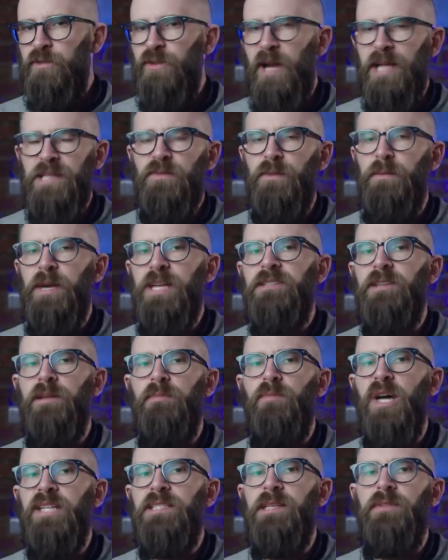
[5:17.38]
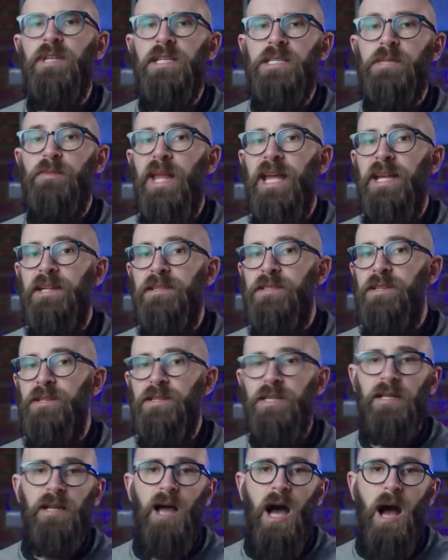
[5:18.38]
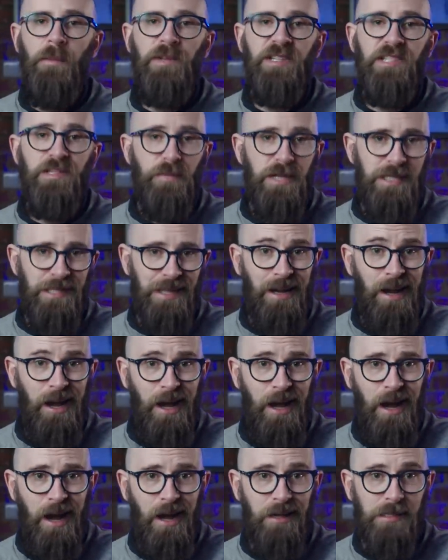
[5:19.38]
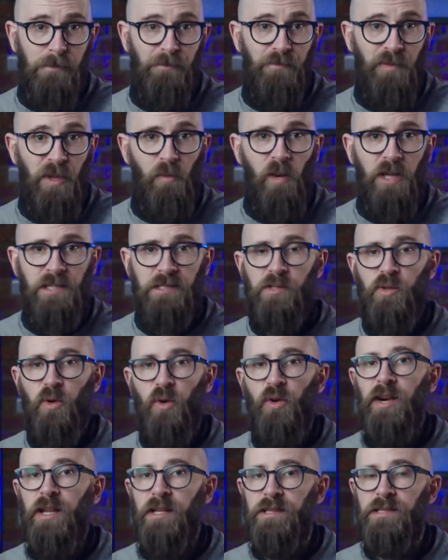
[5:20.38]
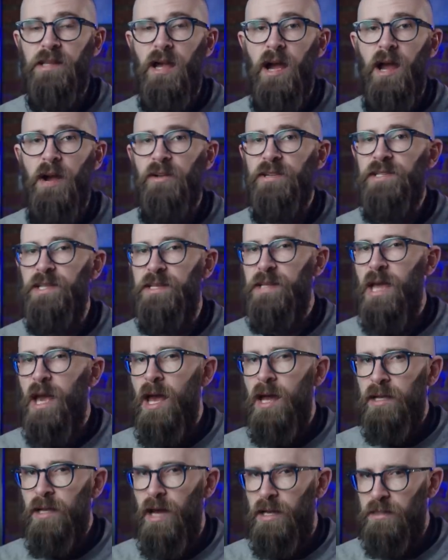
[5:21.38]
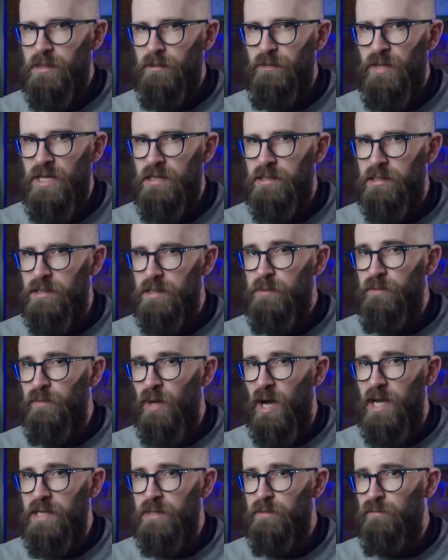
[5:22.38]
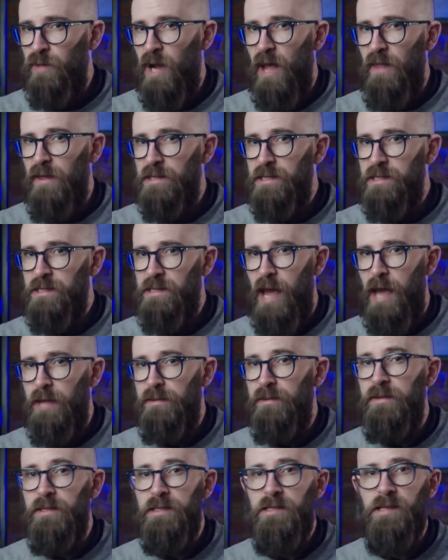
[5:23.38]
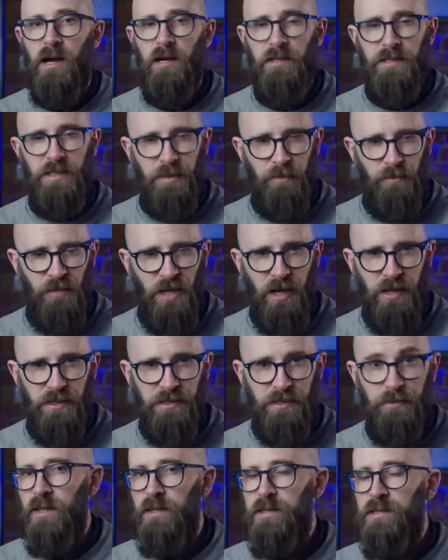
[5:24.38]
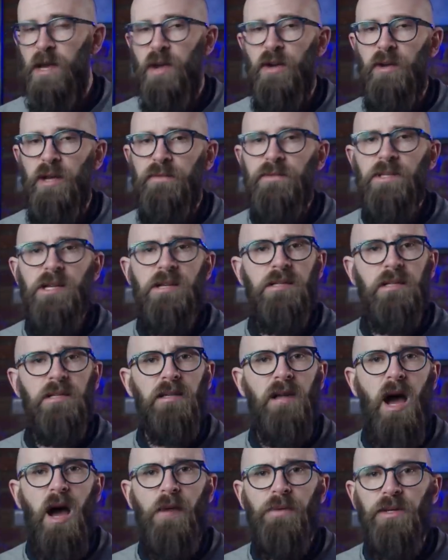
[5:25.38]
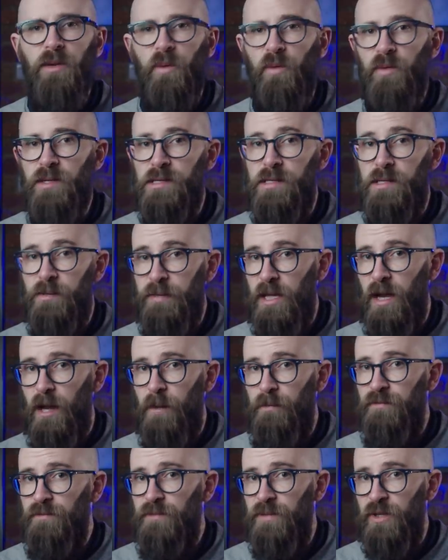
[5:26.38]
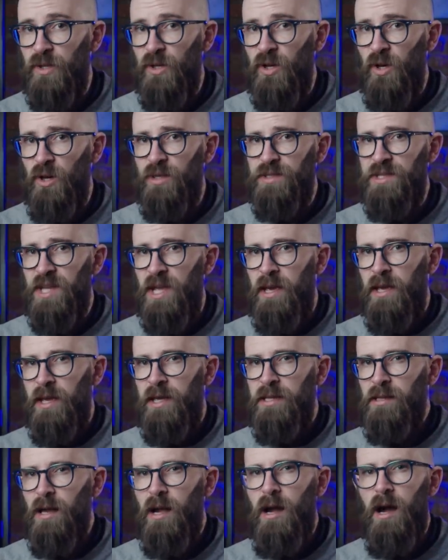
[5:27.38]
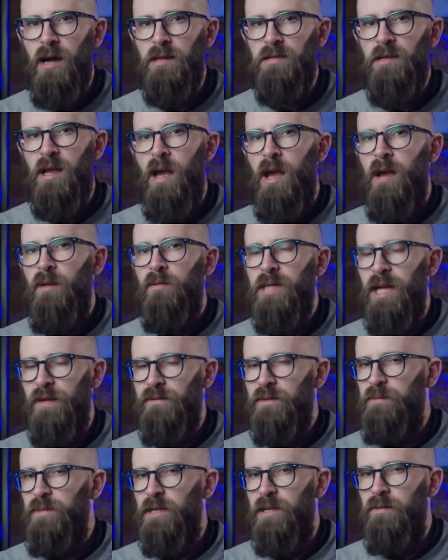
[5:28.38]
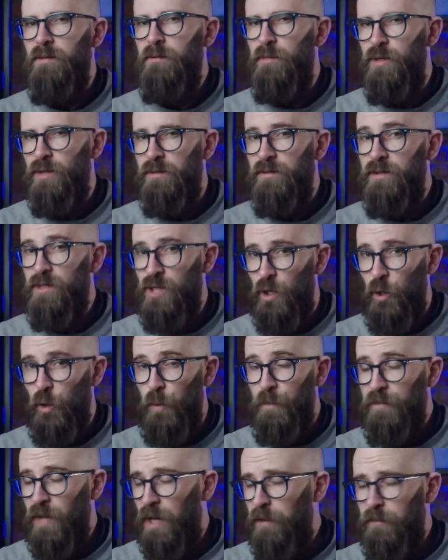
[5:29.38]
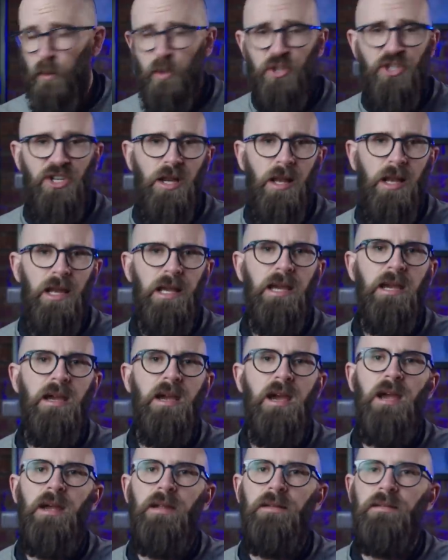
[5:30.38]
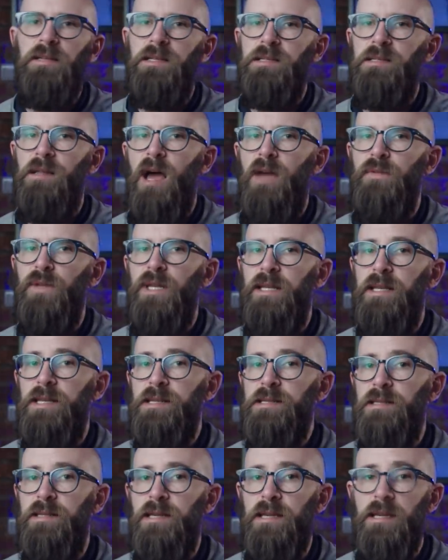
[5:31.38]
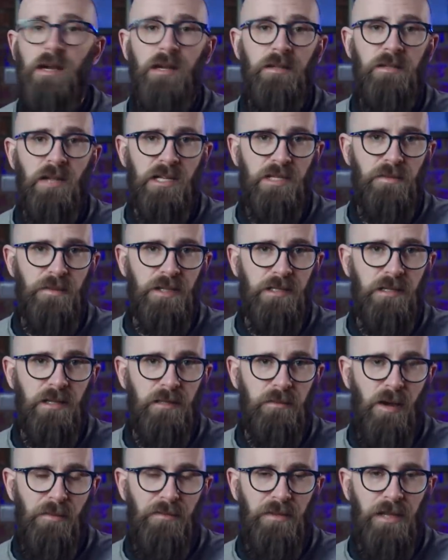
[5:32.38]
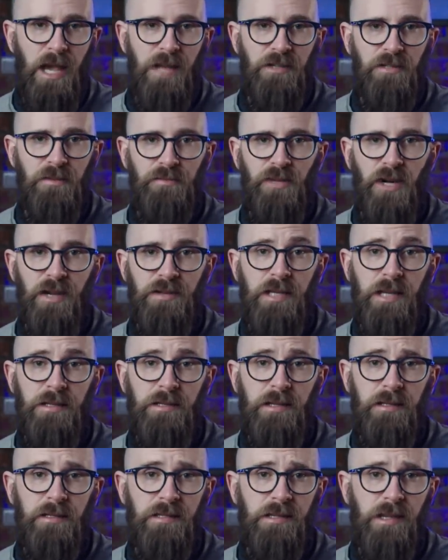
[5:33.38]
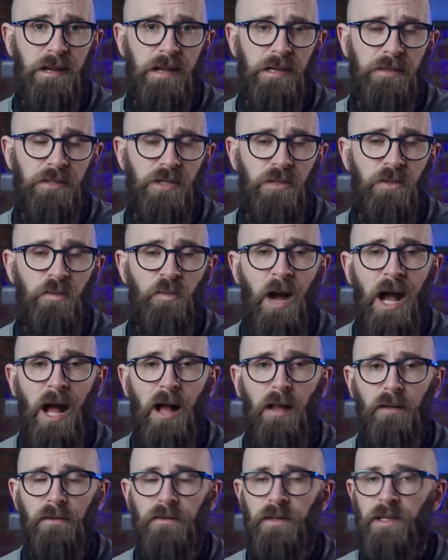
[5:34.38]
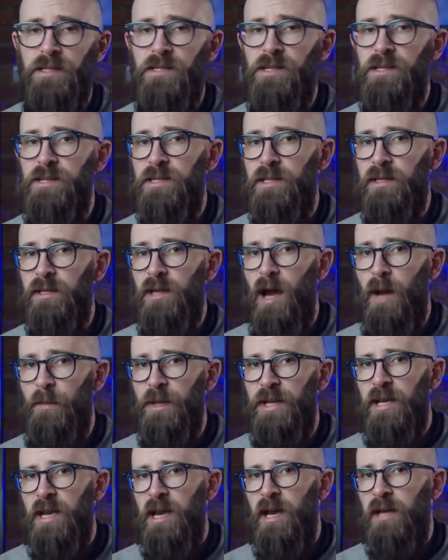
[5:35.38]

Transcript: The transformation might even explain Tutankhamun's missing heart. In one story, Osiris is cut to pieces by his brother Seth and his heart is burnt. So if Tutankhamun was to become the god, his heart would have to be removed too. Unfortunately, in this life at least, the adjustments to the mummification process didn't turn out too well for Tutankhamun.